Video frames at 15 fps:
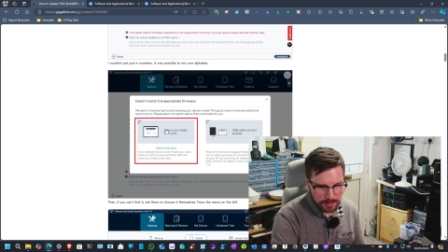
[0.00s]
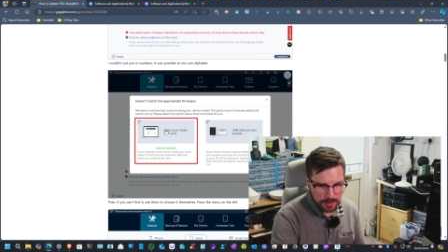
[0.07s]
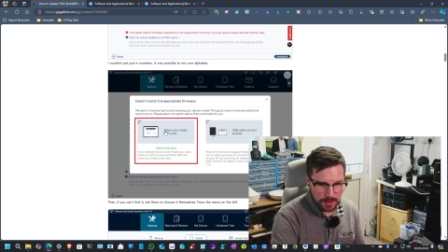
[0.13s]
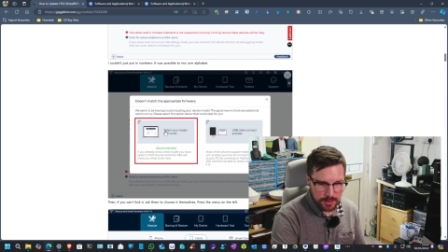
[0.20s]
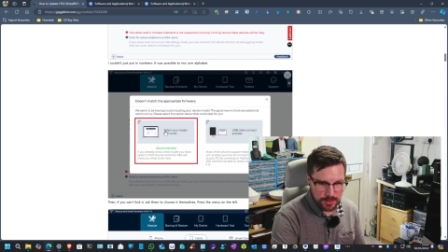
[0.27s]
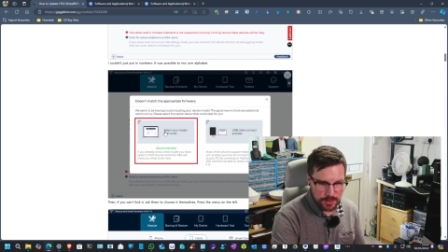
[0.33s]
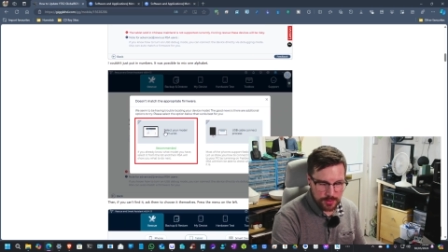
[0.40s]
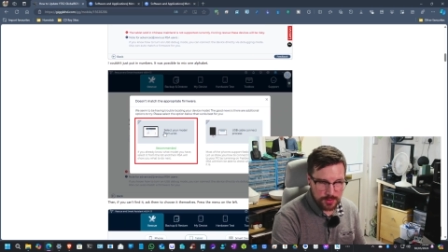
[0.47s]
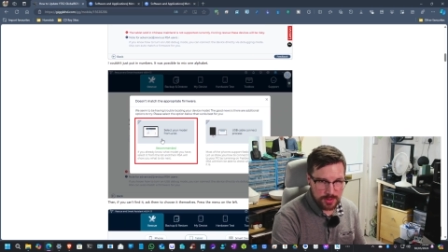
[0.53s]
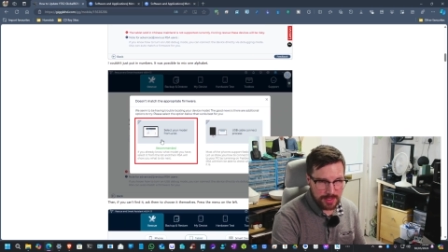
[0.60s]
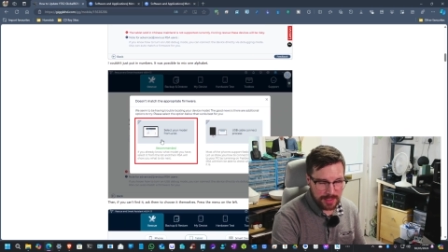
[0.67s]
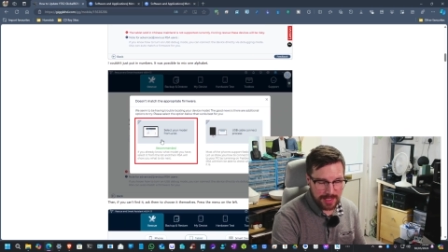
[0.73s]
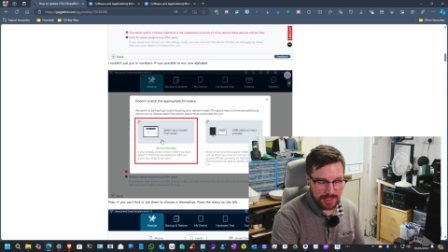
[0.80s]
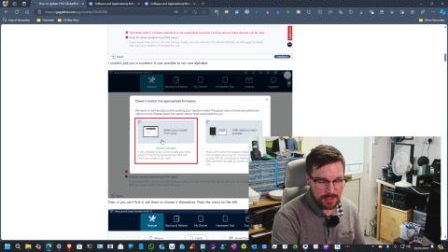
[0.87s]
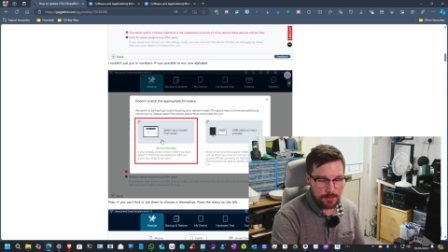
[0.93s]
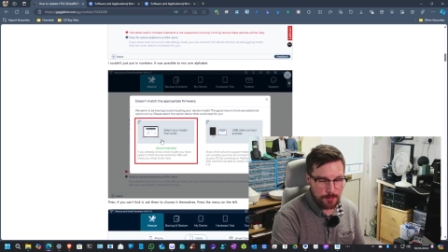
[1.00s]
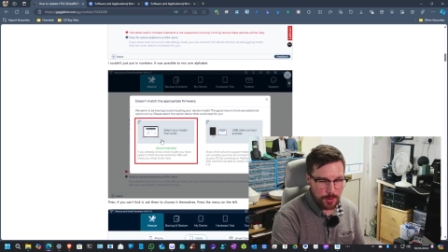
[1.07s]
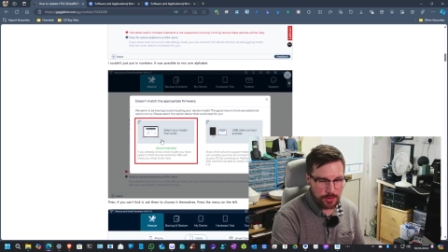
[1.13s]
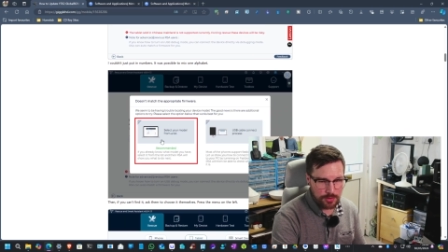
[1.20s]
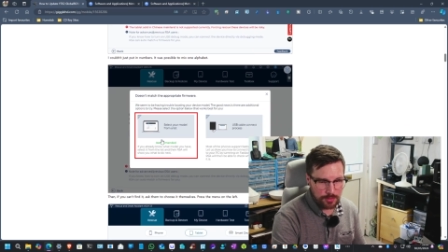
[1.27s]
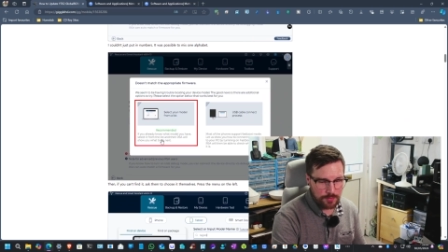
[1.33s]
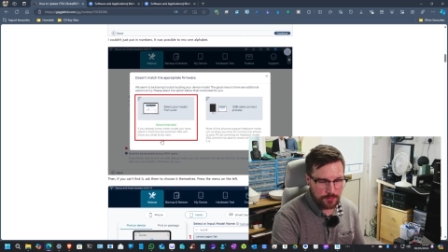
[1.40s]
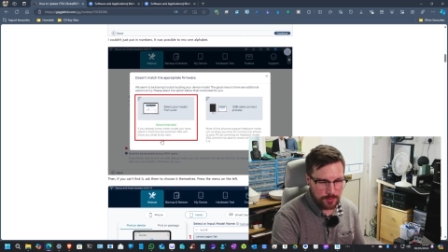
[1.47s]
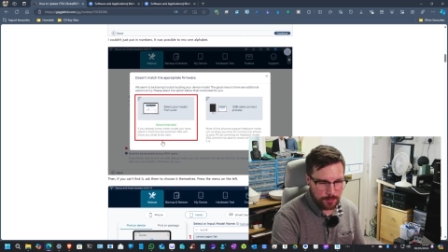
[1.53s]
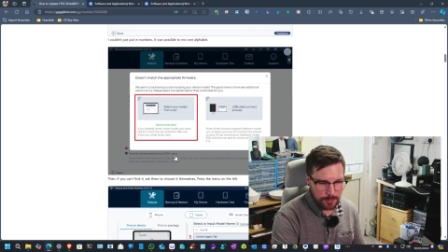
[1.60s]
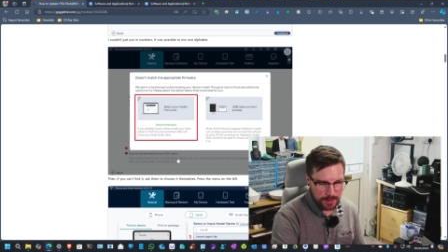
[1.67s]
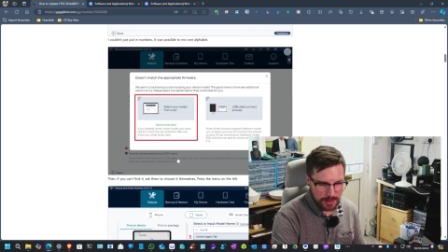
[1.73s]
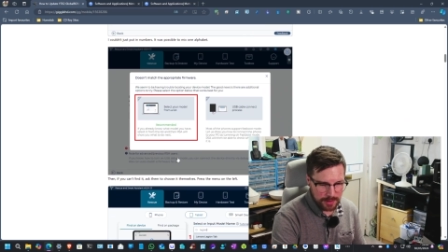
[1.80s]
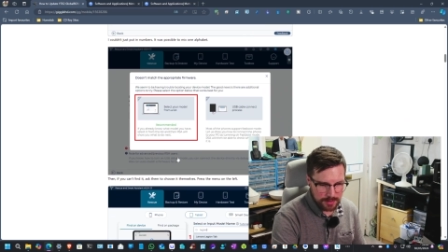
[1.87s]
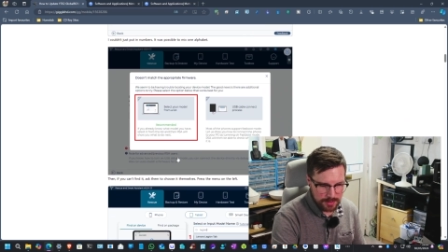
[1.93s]
and do select model from
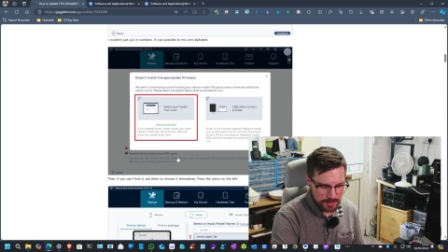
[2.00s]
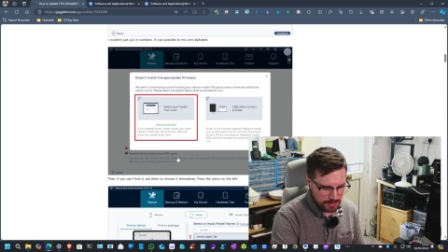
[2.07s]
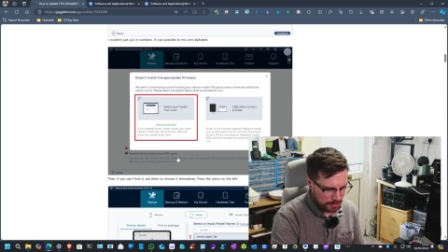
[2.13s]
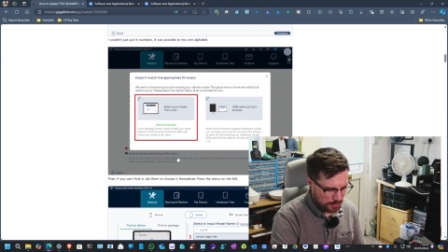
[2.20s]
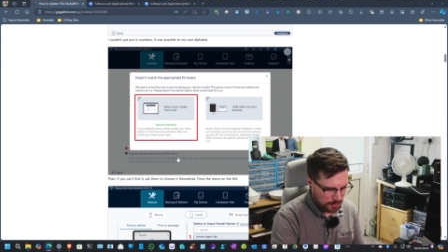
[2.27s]
list.